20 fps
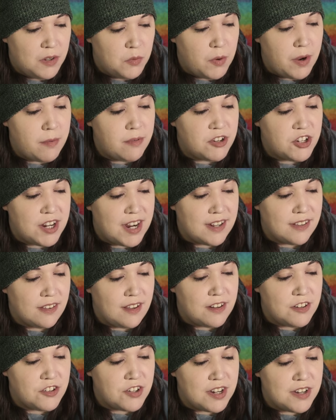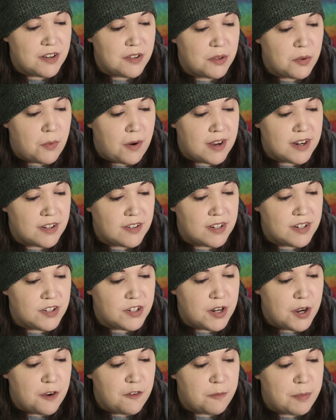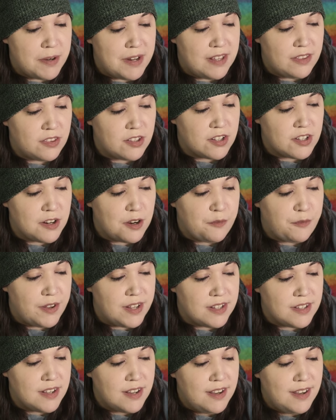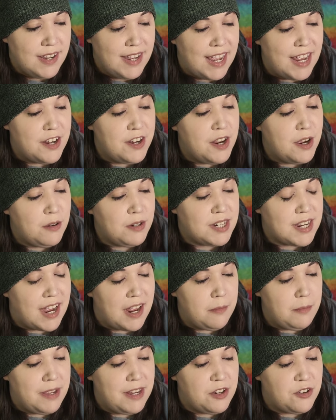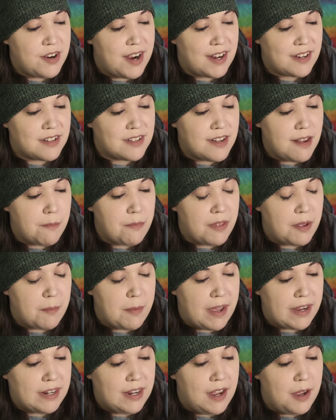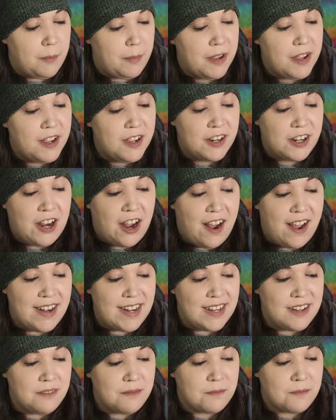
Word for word: Wei Wuxian lunged into the water and dove beneath the surface. In no time, he dragged something back up. Caught it!